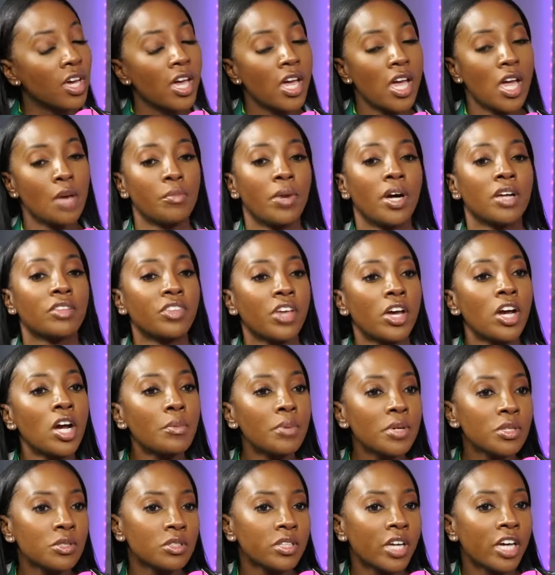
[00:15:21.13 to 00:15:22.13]
And my
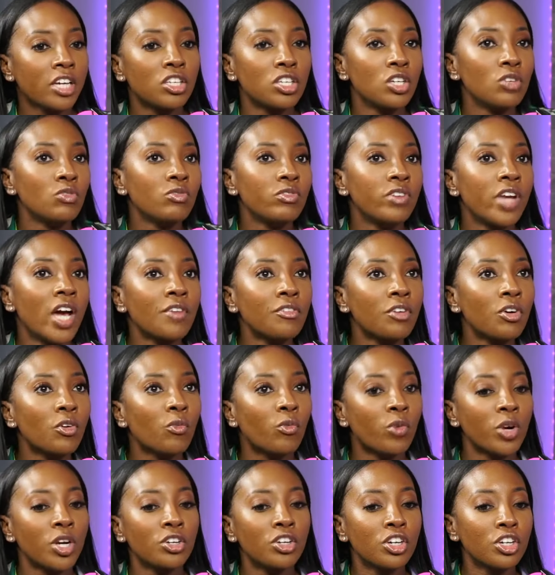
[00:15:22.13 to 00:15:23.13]
therapist was like, You've never
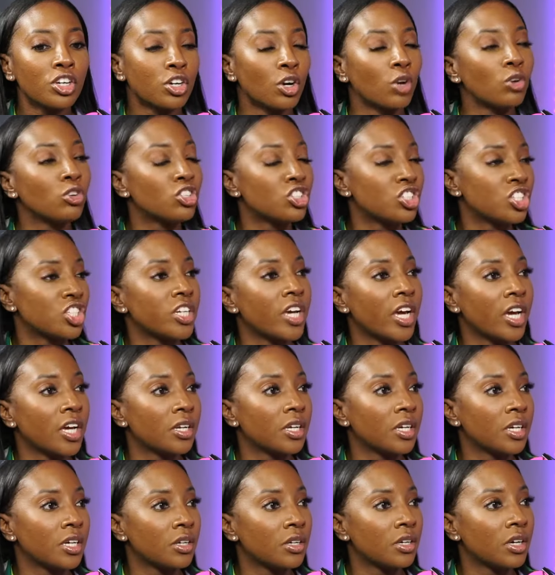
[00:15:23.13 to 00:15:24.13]

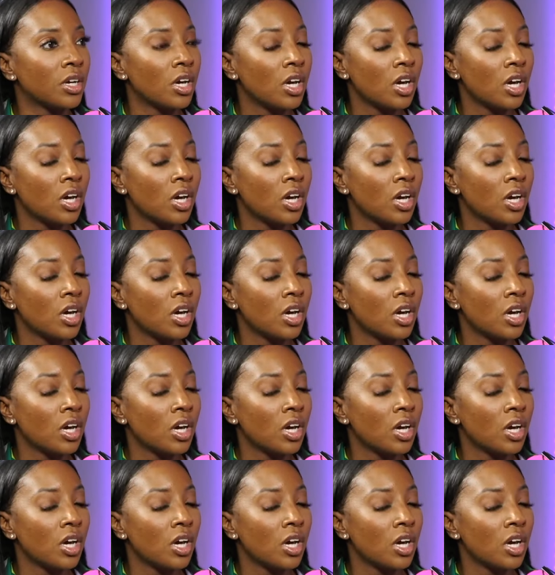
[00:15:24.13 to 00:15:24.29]
renegotiated